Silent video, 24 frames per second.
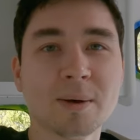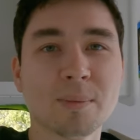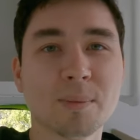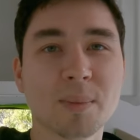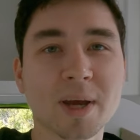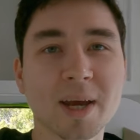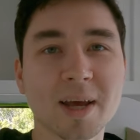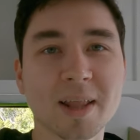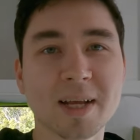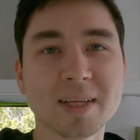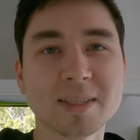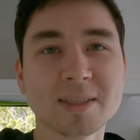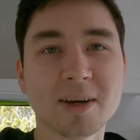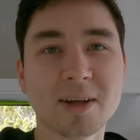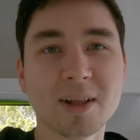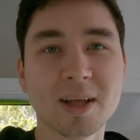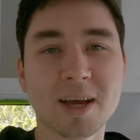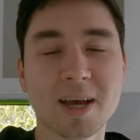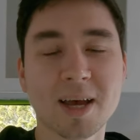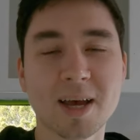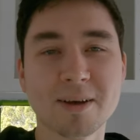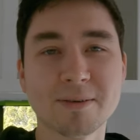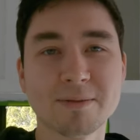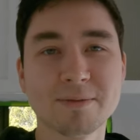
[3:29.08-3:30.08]
But yeah, that's all
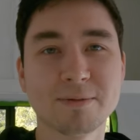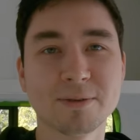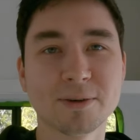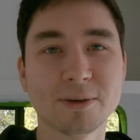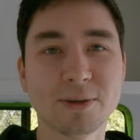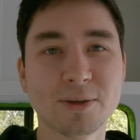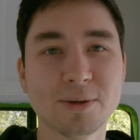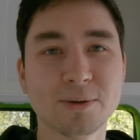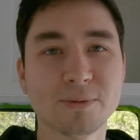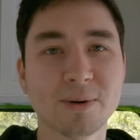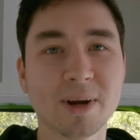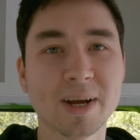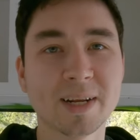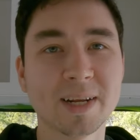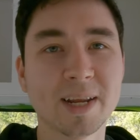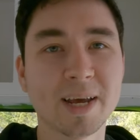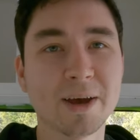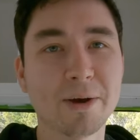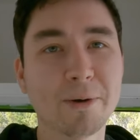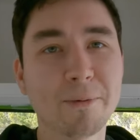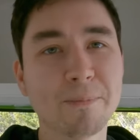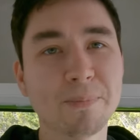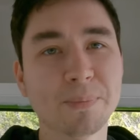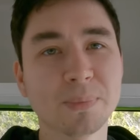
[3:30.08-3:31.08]
I have for you right
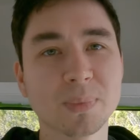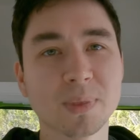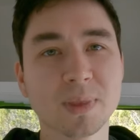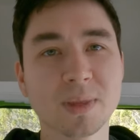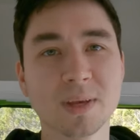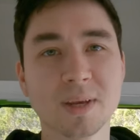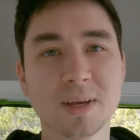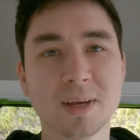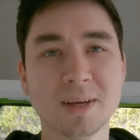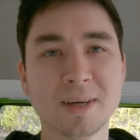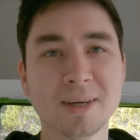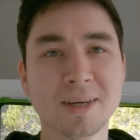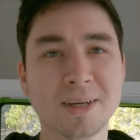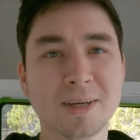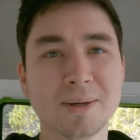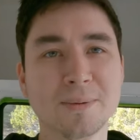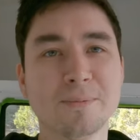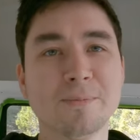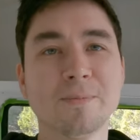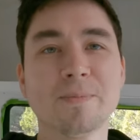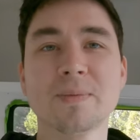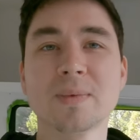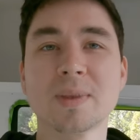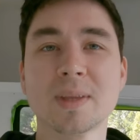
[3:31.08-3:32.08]
now.
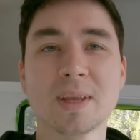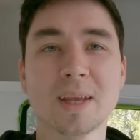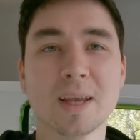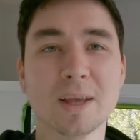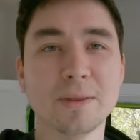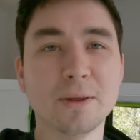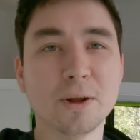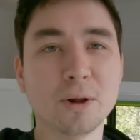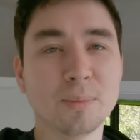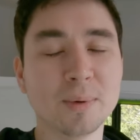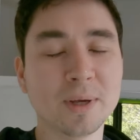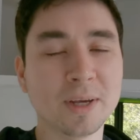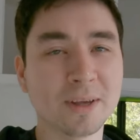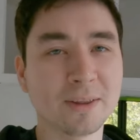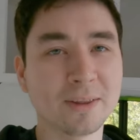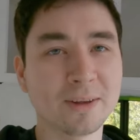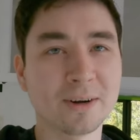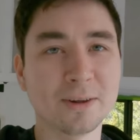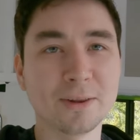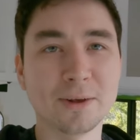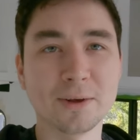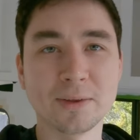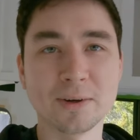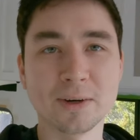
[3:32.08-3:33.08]
Um, there'll be
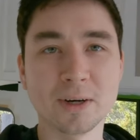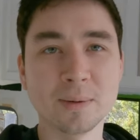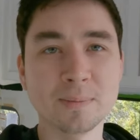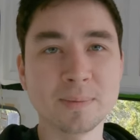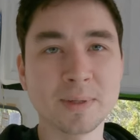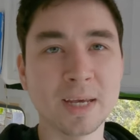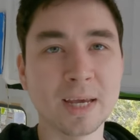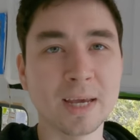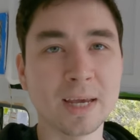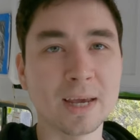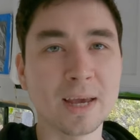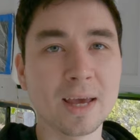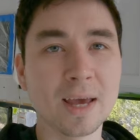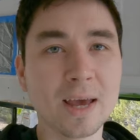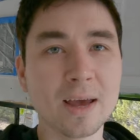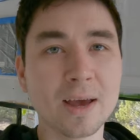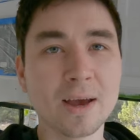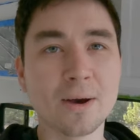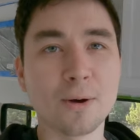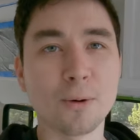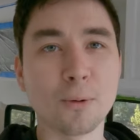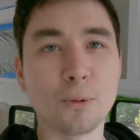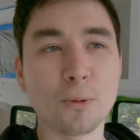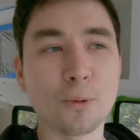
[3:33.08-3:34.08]
either another update
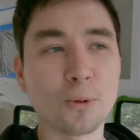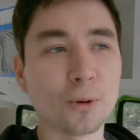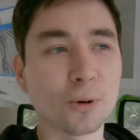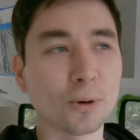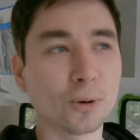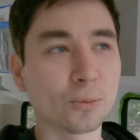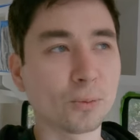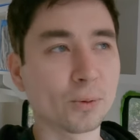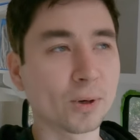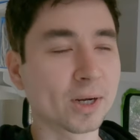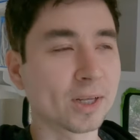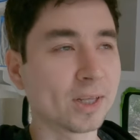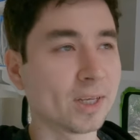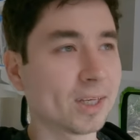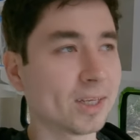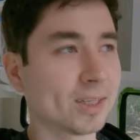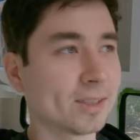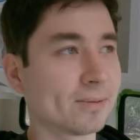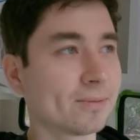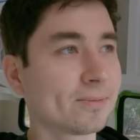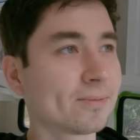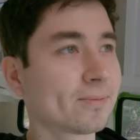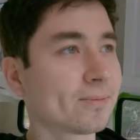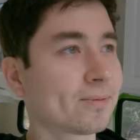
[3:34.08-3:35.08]
or we're
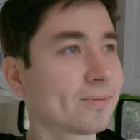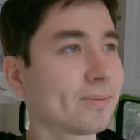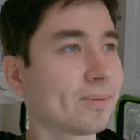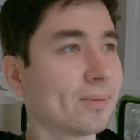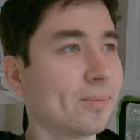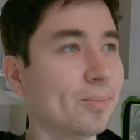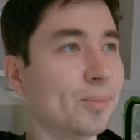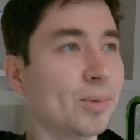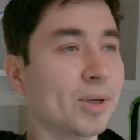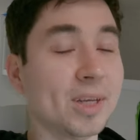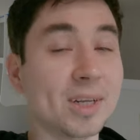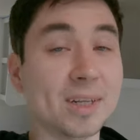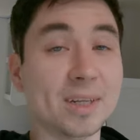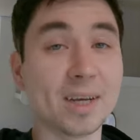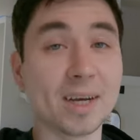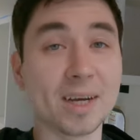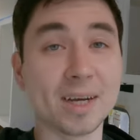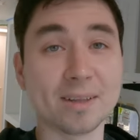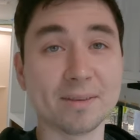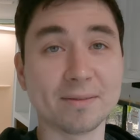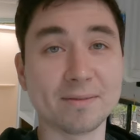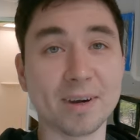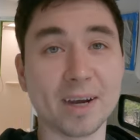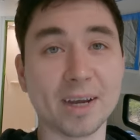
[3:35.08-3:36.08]
gonna be
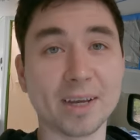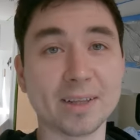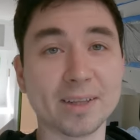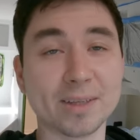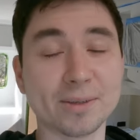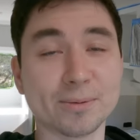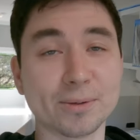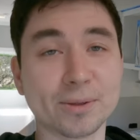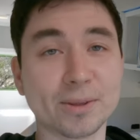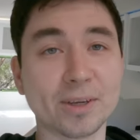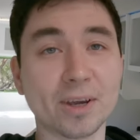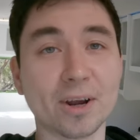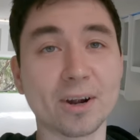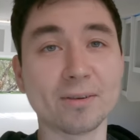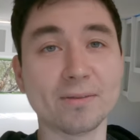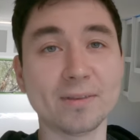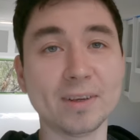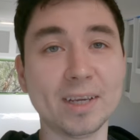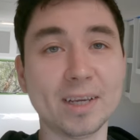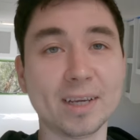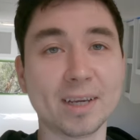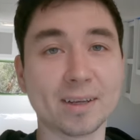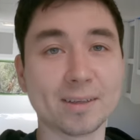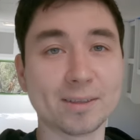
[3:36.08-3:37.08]
done finally with the
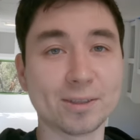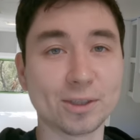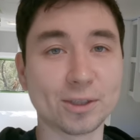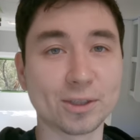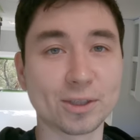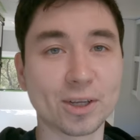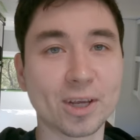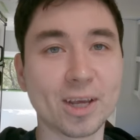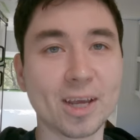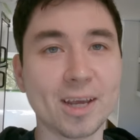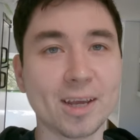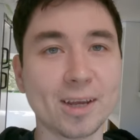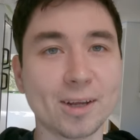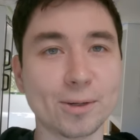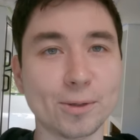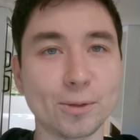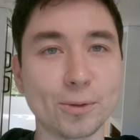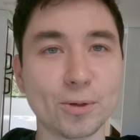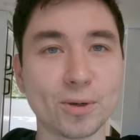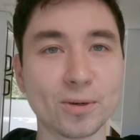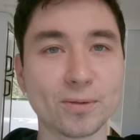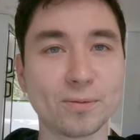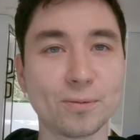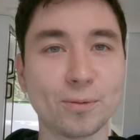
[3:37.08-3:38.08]
RV and just
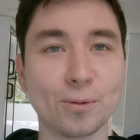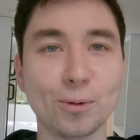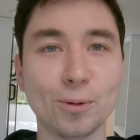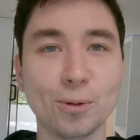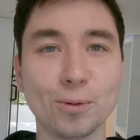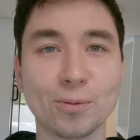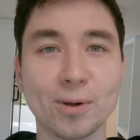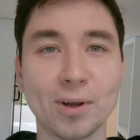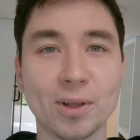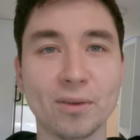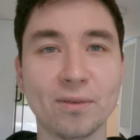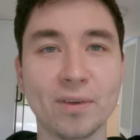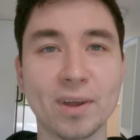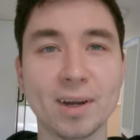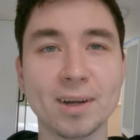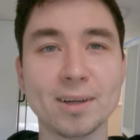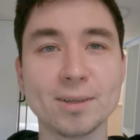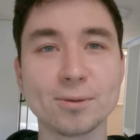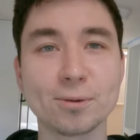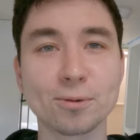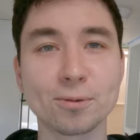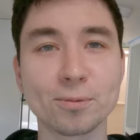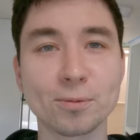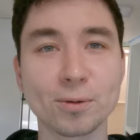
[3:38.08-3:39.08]
do a full
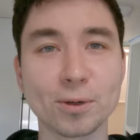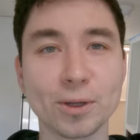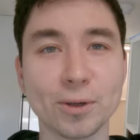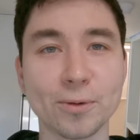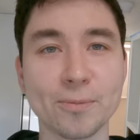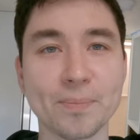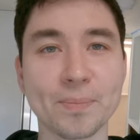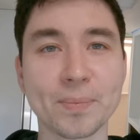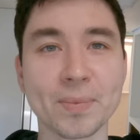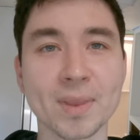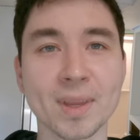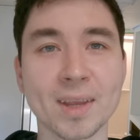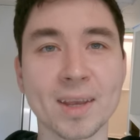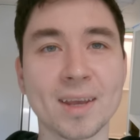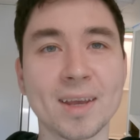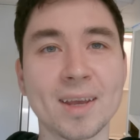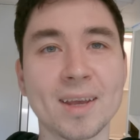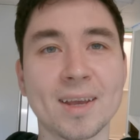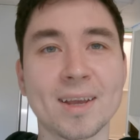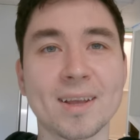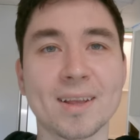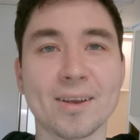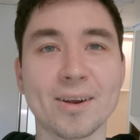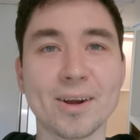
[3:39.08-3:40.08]
renovated tour for you.
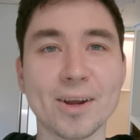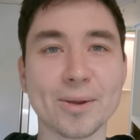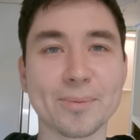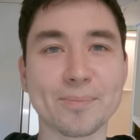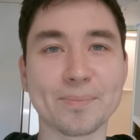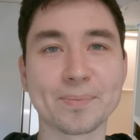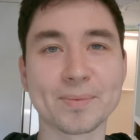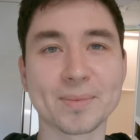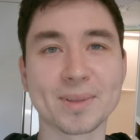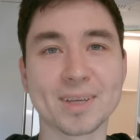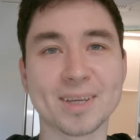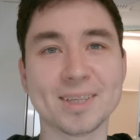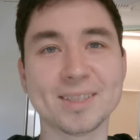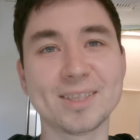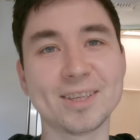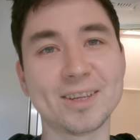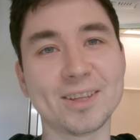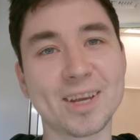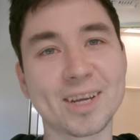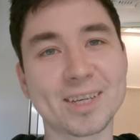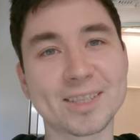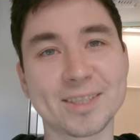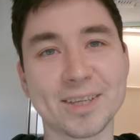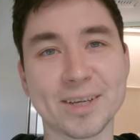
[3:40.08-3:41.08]
All right, until
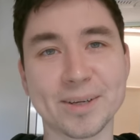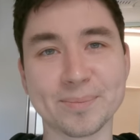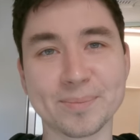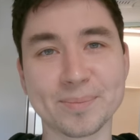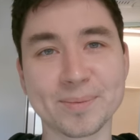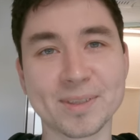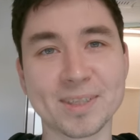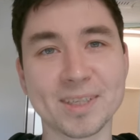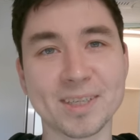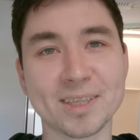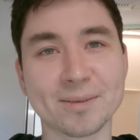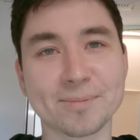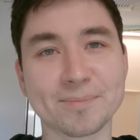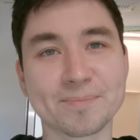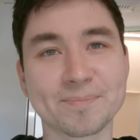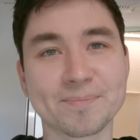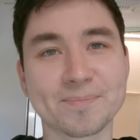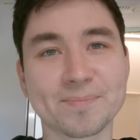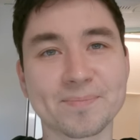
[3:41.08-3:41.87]
next time, see ya.